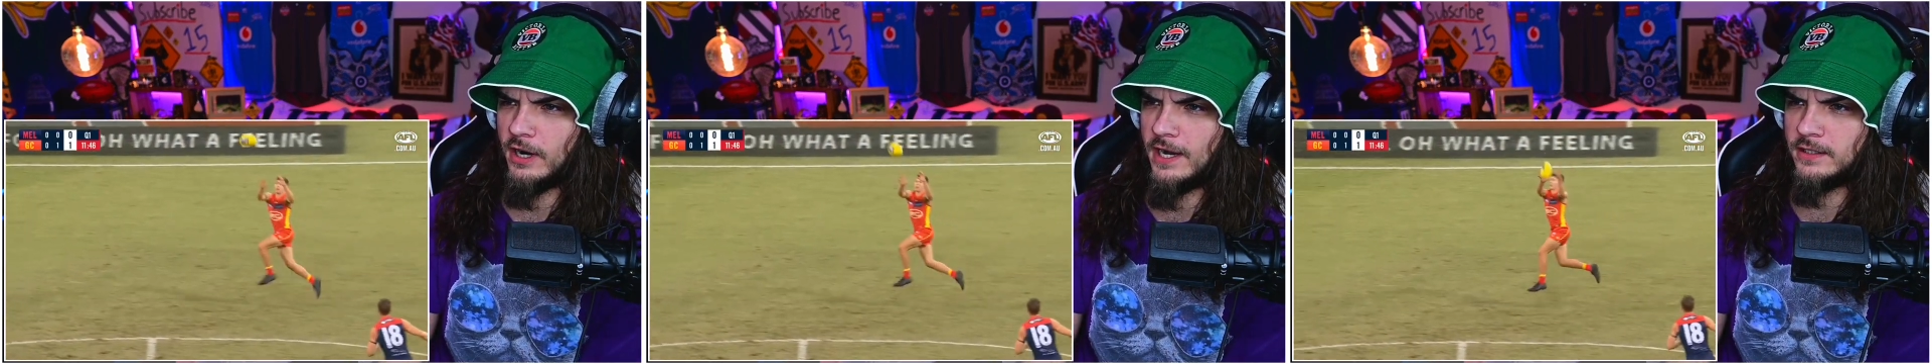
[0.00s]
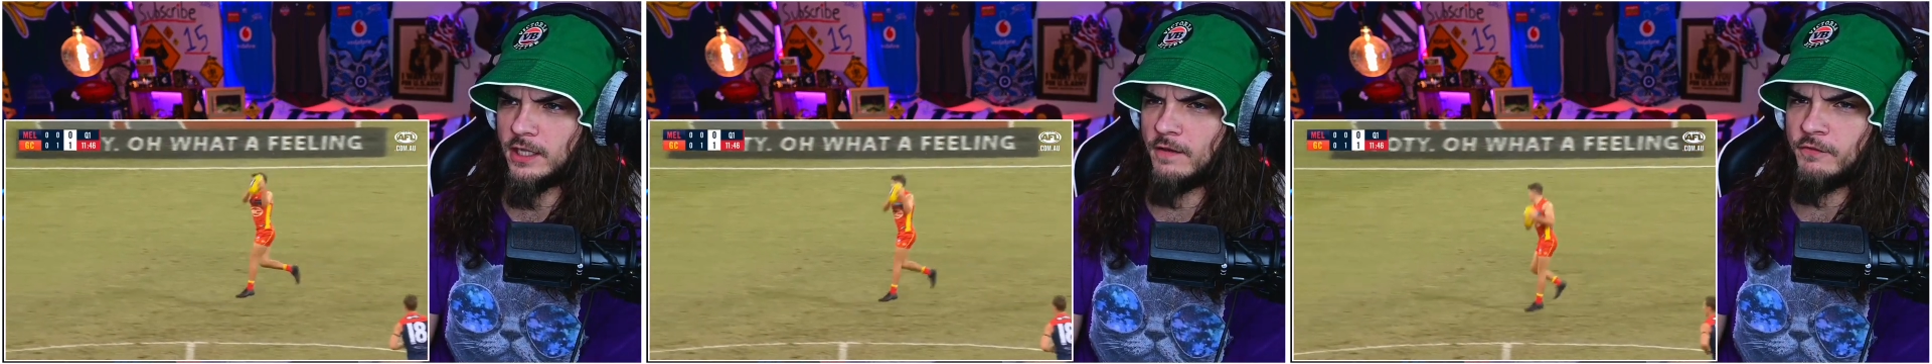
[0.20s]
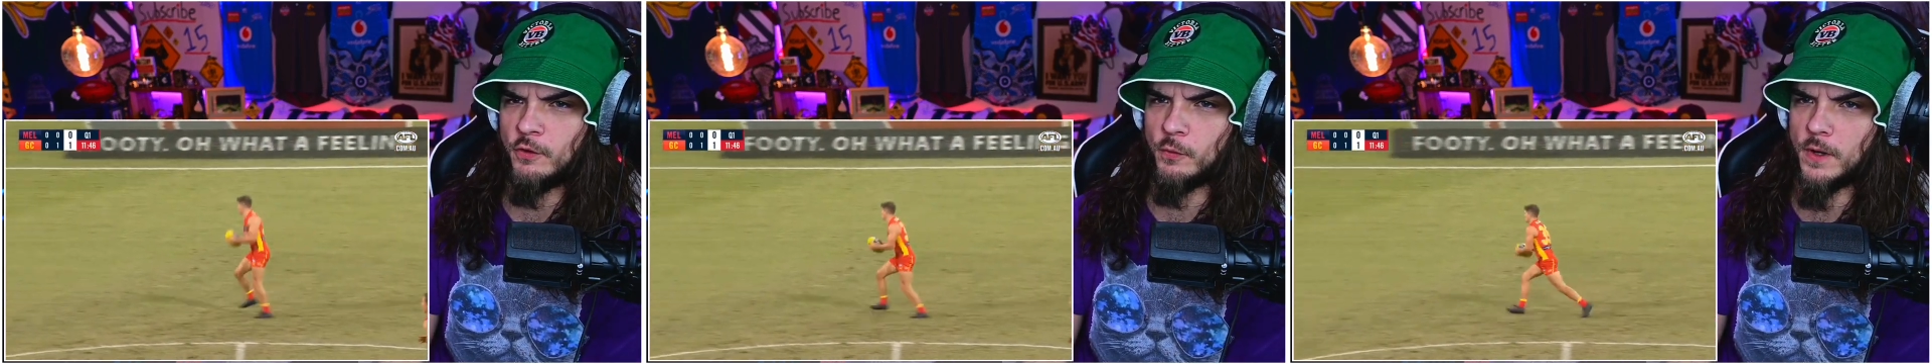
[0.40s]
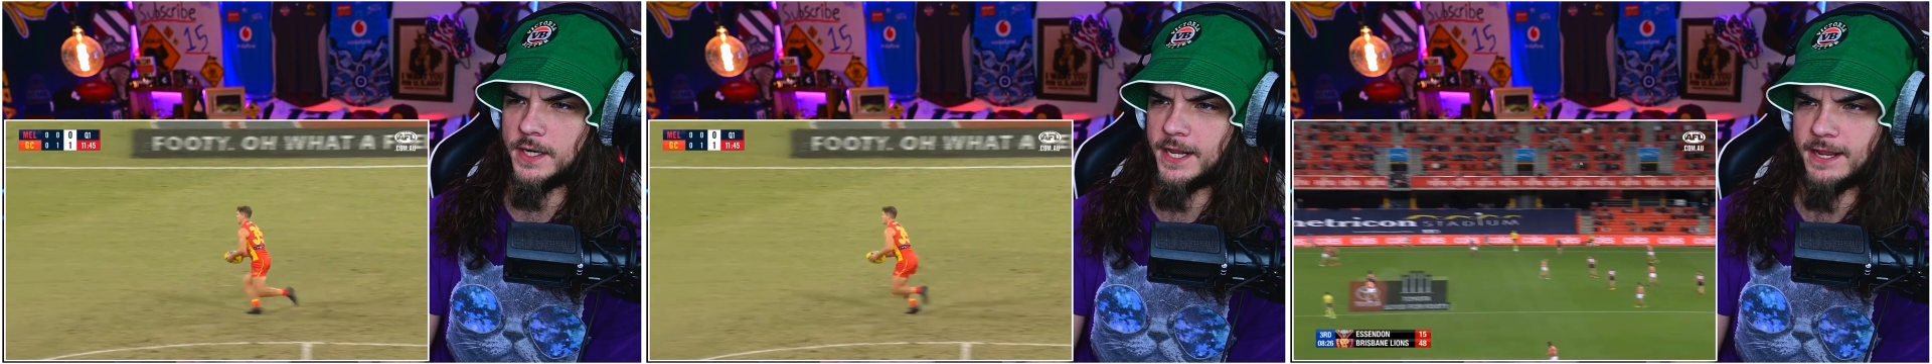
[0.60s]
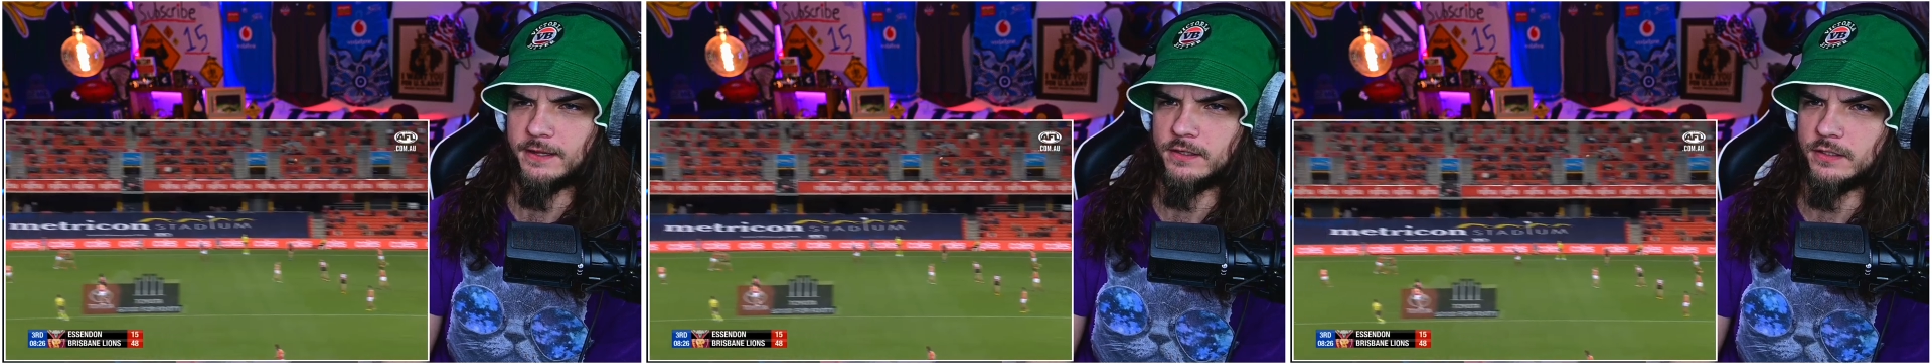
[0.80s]
I love the
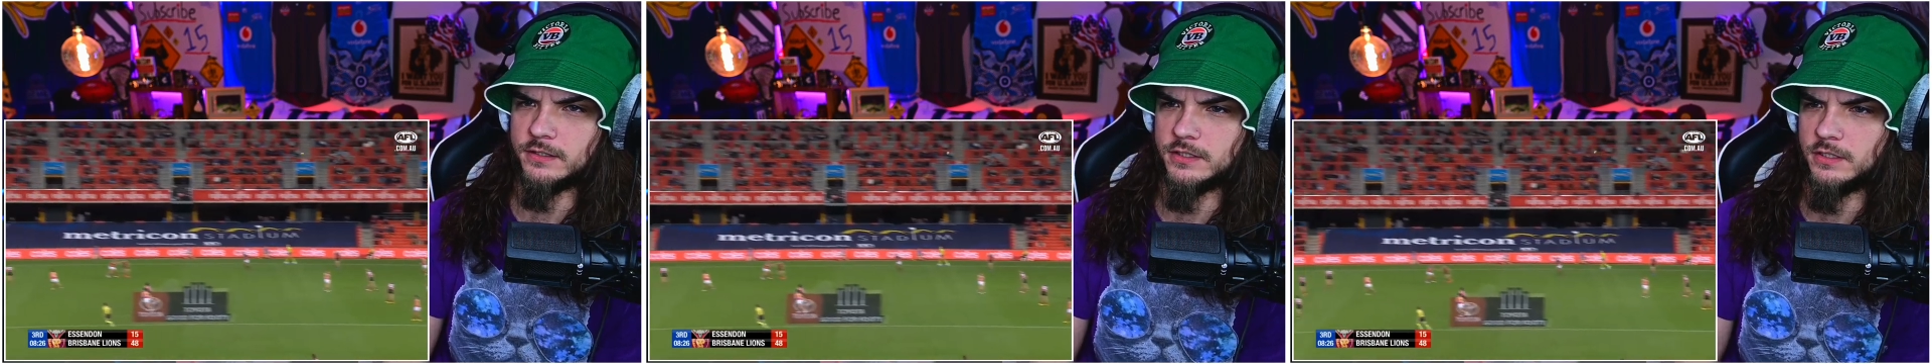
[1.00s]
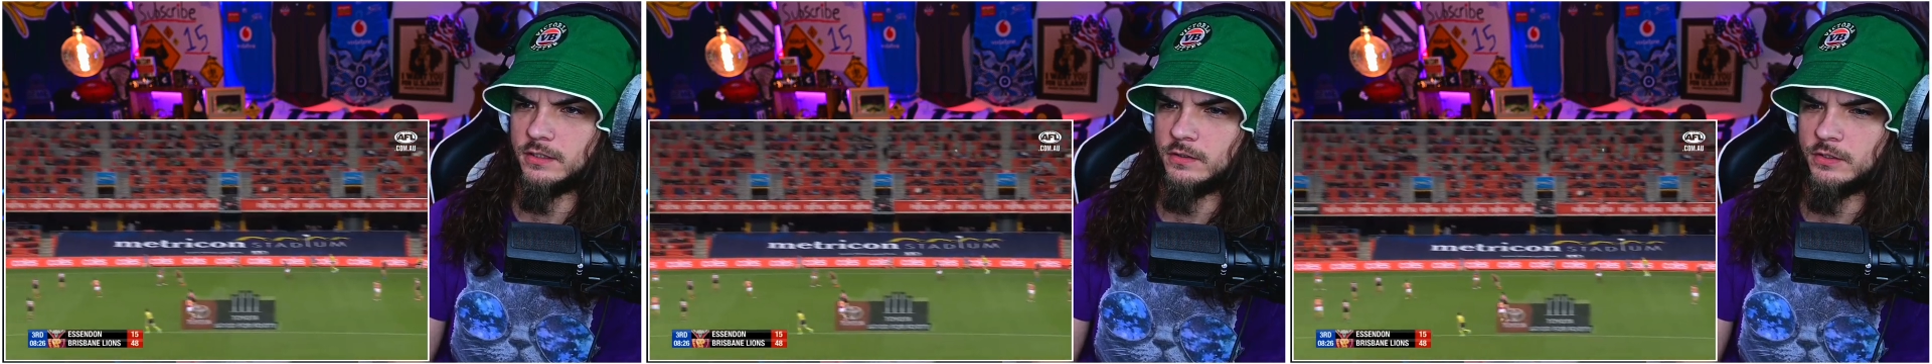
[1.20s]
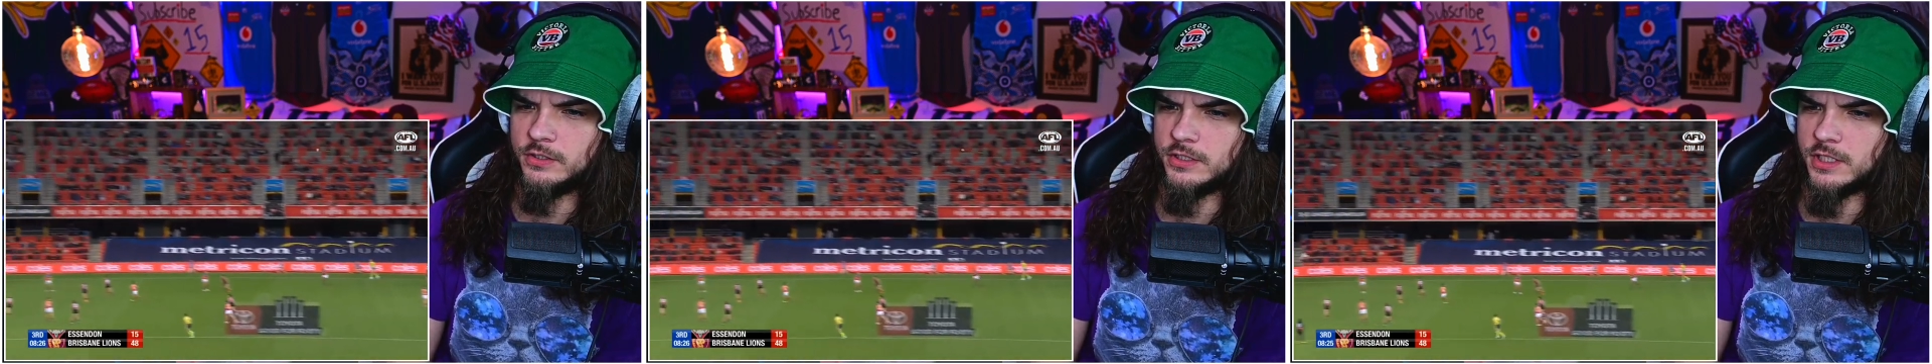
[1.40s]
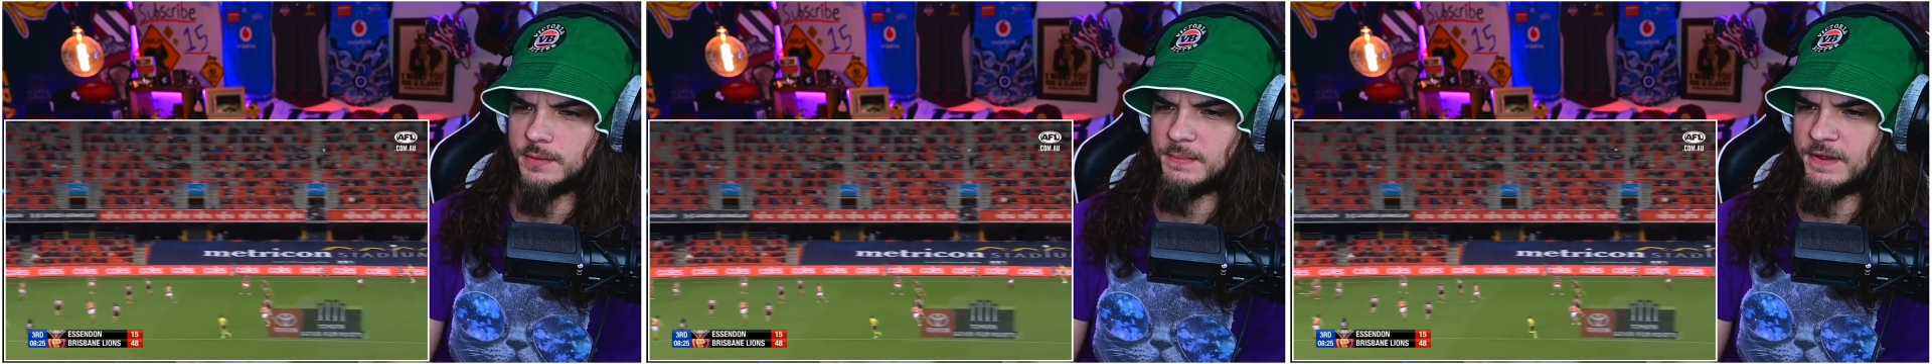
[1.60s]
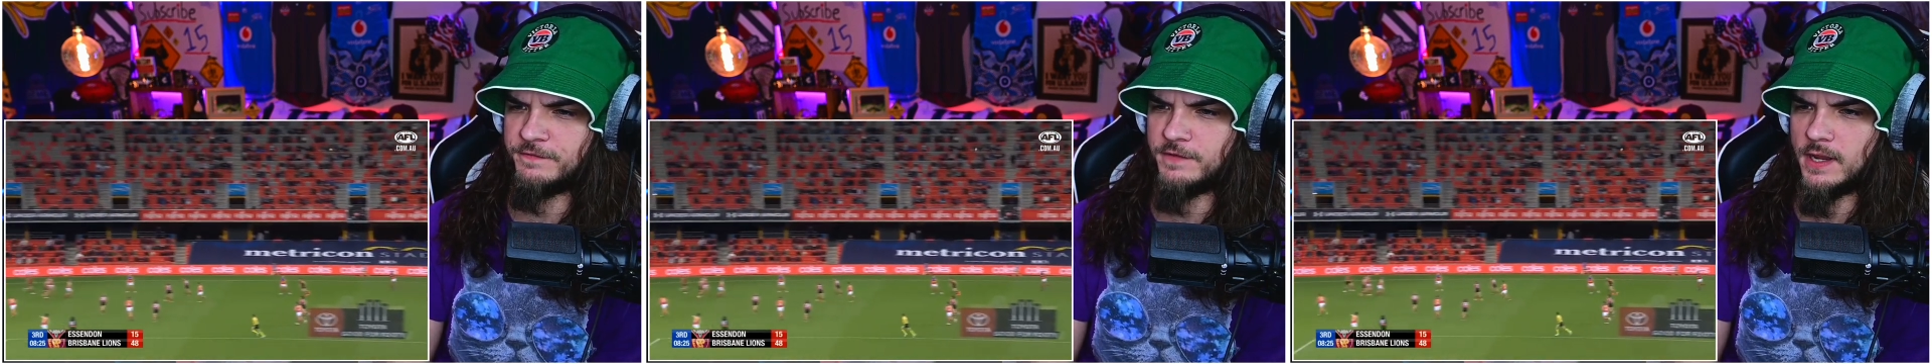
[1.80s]
one-handers. Those are some
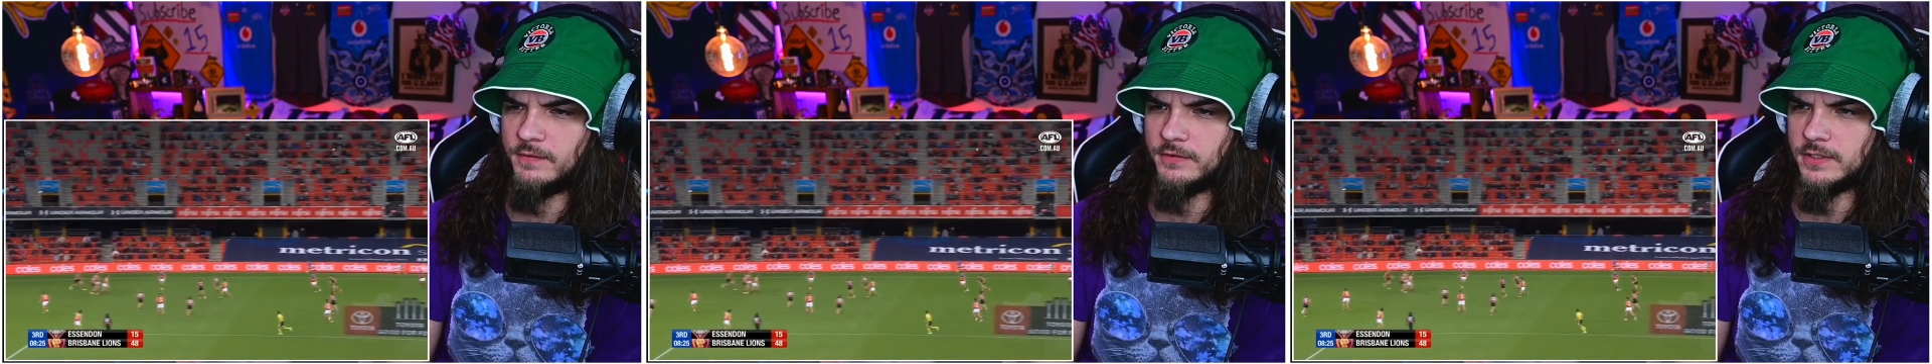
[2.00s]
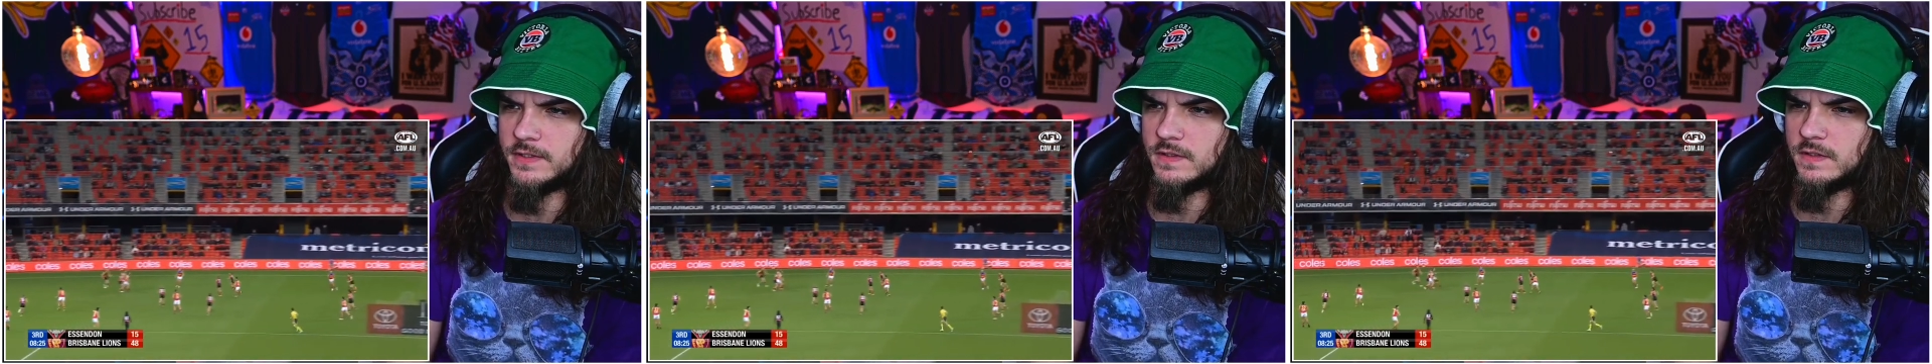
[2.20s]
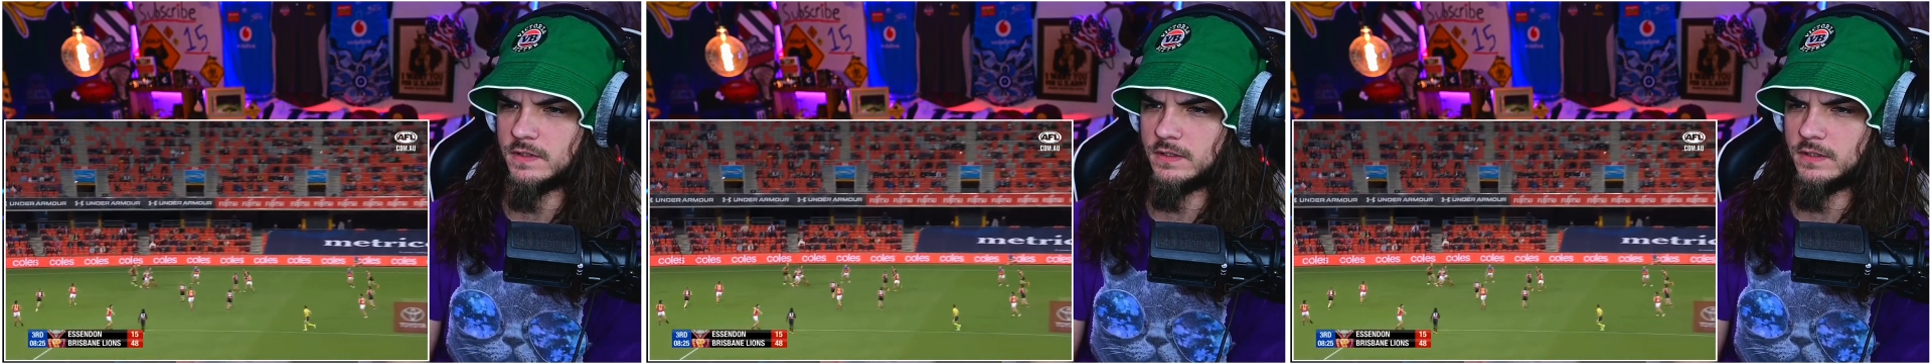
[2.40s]
of my favorites.